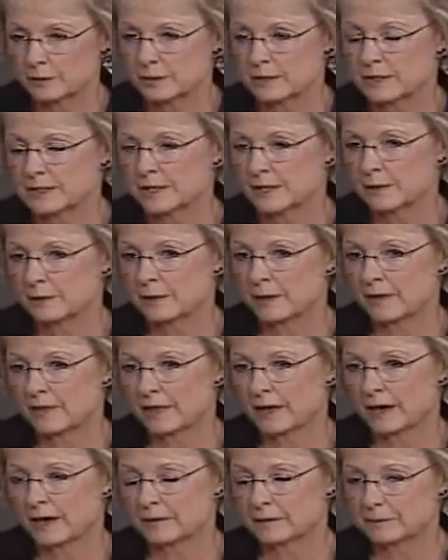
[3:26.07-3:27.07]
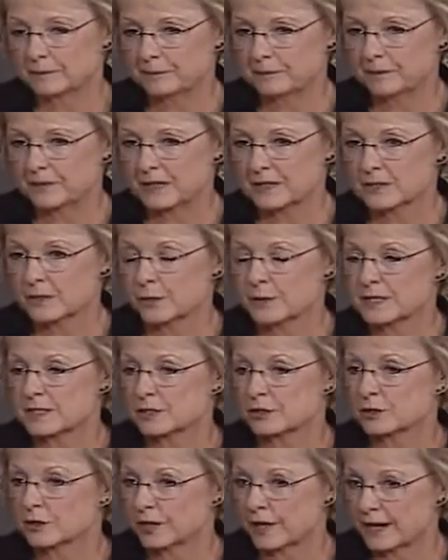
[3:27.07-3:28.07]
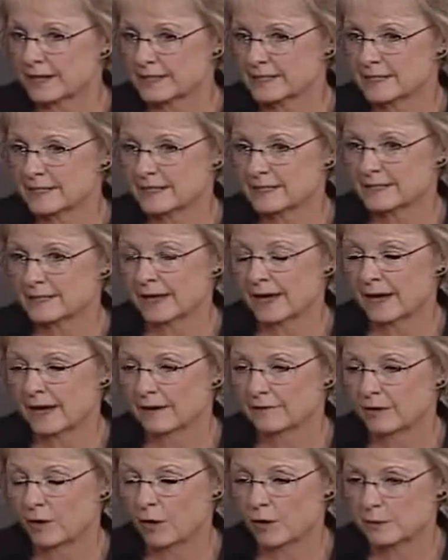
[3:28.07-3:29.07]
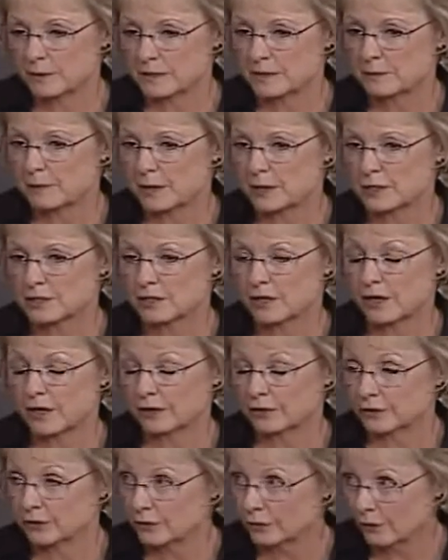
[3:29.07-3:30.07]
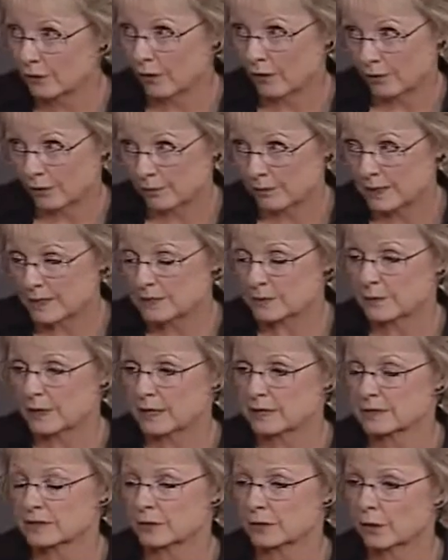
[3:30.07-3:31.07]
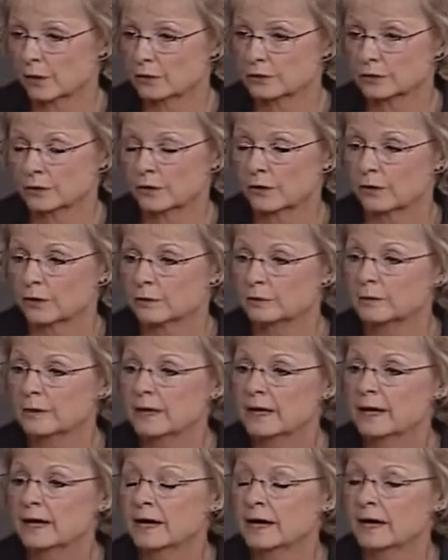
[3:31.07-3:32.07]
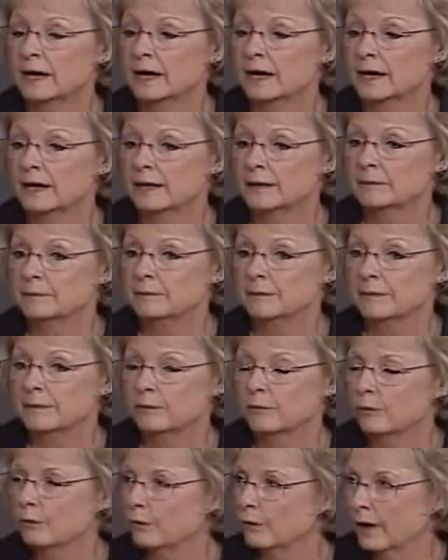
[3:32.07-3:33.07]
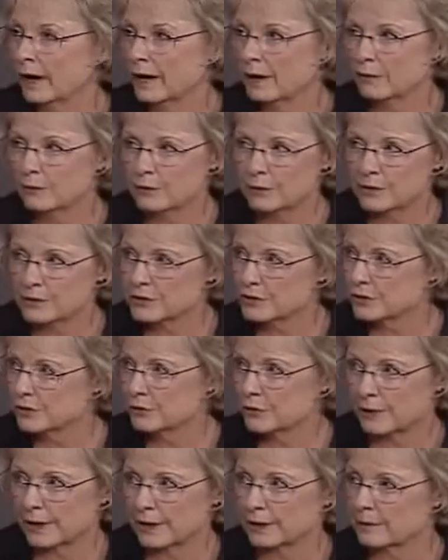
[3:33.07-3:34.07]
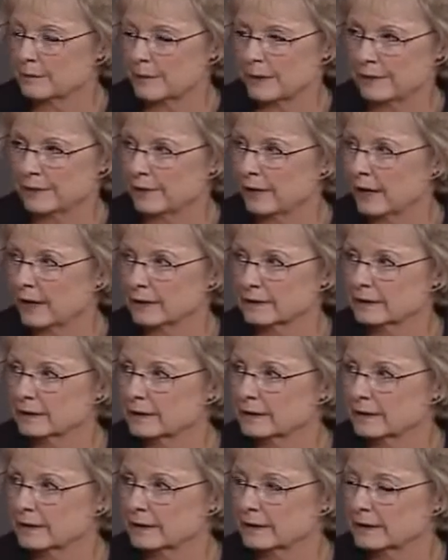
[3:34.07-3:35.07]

gentleman tell me that it's always a good idea to have a home inspection on a new home as well as an older home. Why would you recommend that?